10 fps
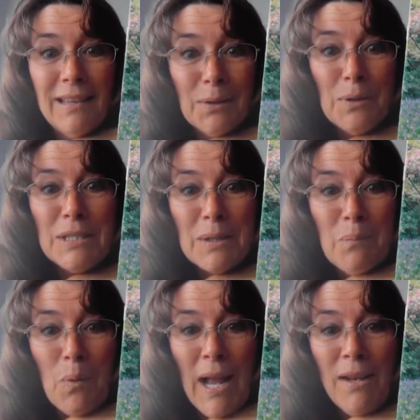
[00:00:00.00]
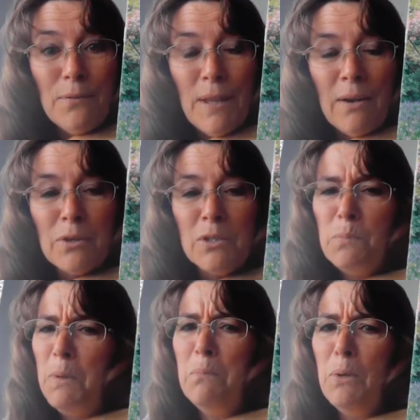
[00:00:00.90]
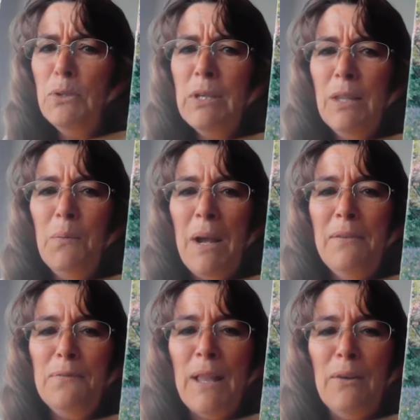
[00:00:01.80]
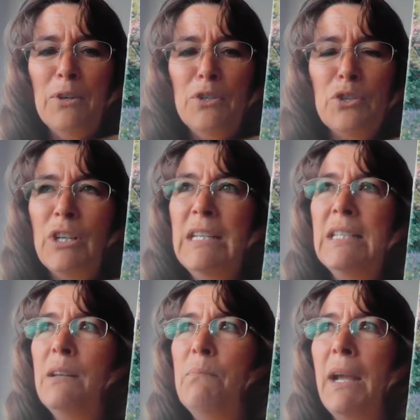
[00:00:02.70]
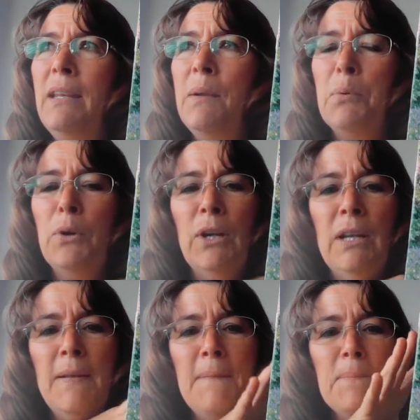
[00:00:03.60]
there was some white flowers, but most of the white flowered trees in my neighborhood,